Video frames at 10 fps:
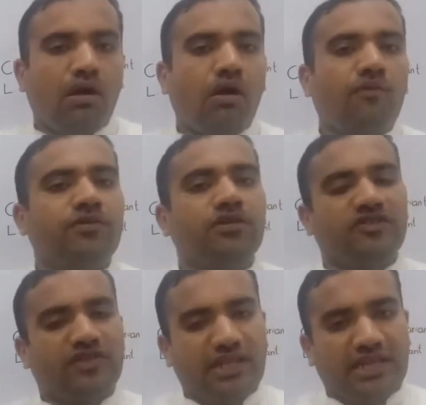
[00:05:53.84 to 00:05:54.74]
After the
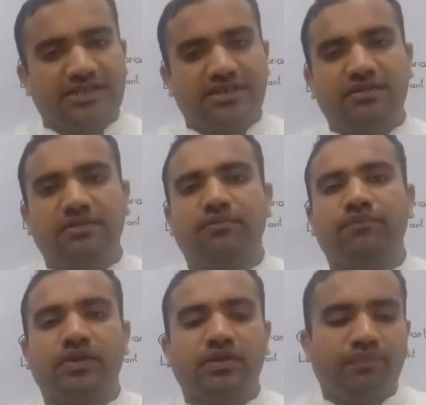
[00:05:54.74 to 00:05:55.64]

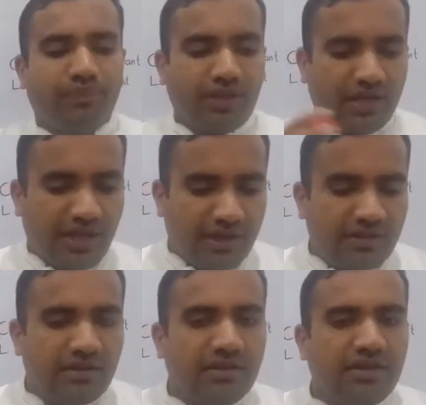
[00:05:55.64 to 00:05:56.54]
selection, the
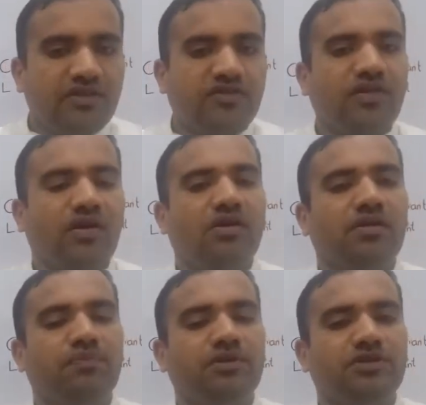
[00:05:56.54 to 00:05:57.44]
categories
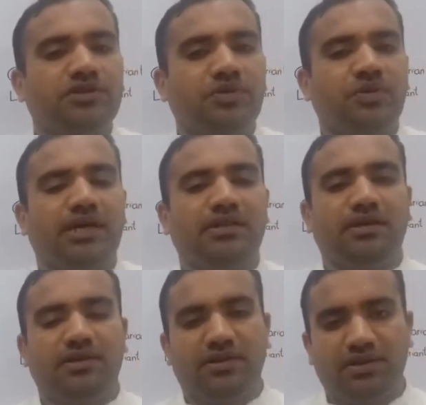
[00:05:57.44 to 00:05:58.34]
are merged
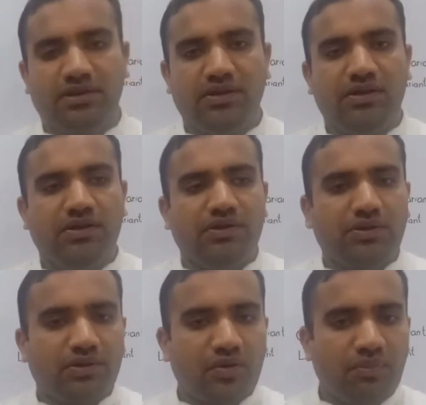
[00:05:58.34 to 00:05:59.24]
together
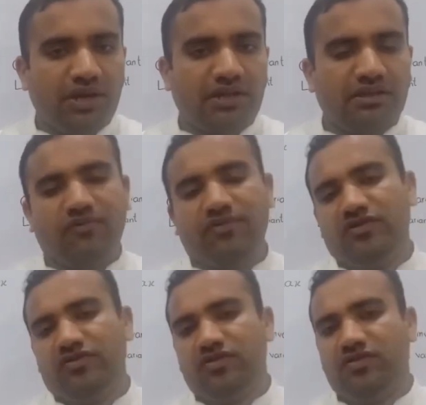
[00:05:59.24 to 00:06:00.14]
to make the
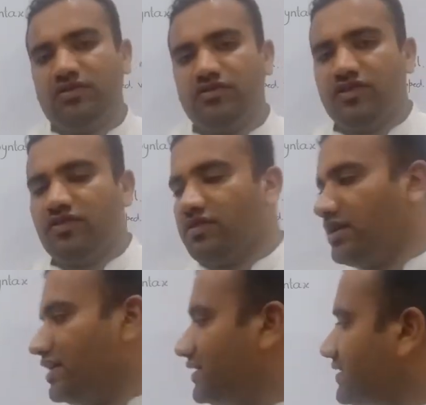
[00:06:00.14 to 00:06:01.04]
phrases. This is
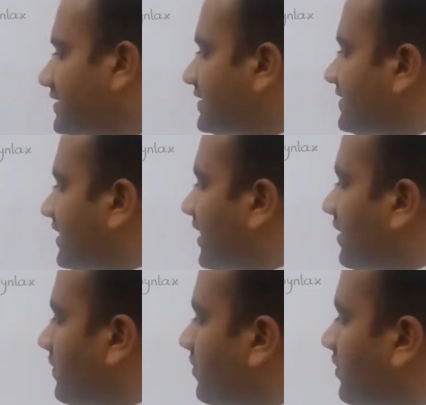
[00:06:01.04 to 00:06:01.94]
the
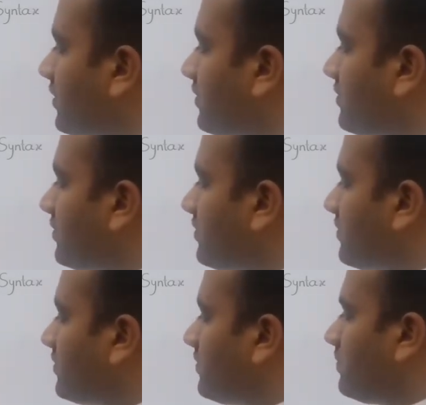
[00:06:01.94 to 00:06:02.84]
second point,
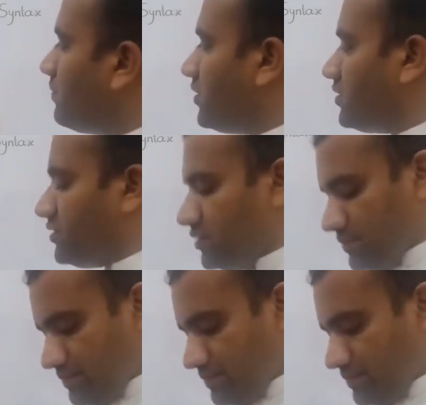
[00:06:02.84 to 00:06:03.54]
merge.